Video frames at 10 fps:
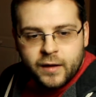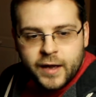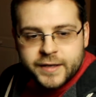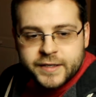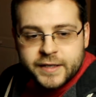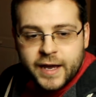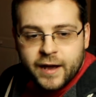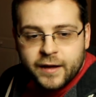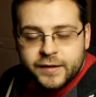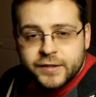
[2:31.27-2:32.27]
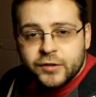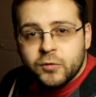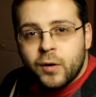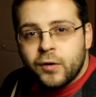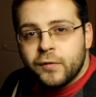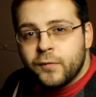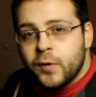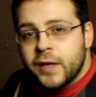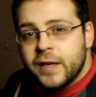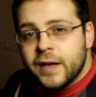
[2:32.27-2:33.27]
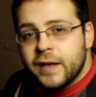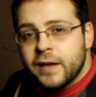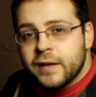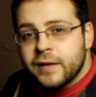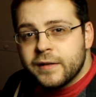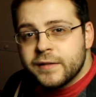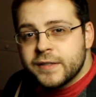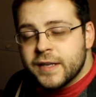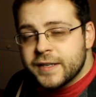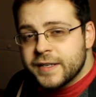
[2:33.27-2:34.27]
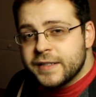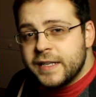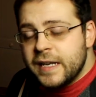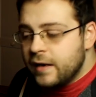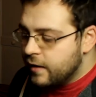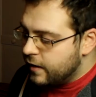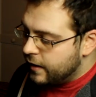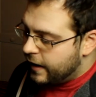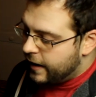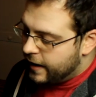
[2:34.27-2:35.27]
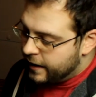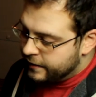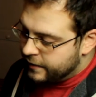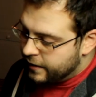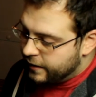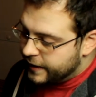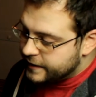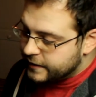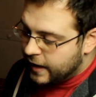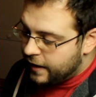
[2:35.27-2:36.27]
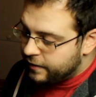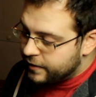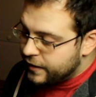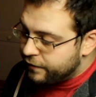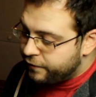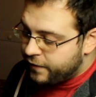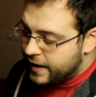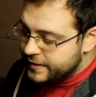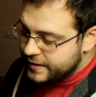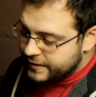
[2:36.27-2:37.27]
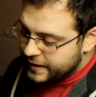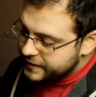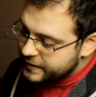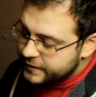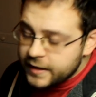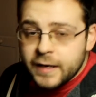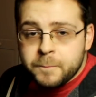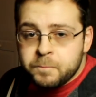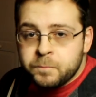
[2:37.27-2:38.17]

S yeah, it's a 240 gig SSD, and uh, it's not the fastest SSD,